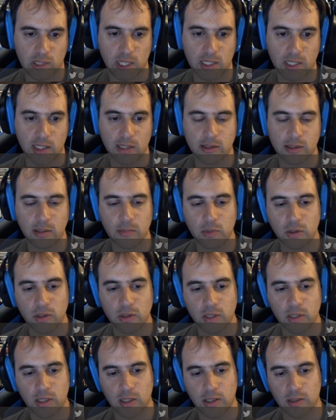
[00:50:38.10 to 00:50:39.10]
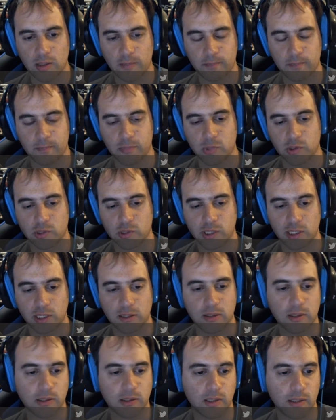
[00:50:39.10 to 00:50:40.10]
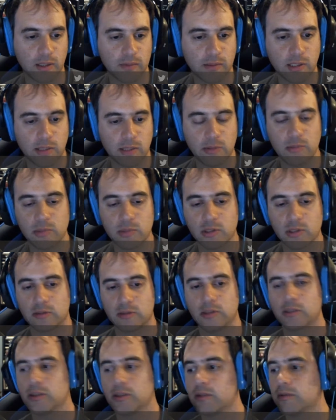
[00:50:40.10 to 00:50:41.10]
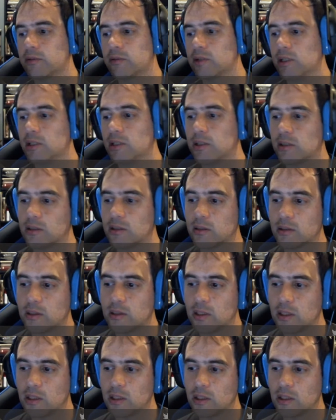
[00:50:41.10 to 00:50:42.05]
I guess I'm gonna protect the f7 because it's a really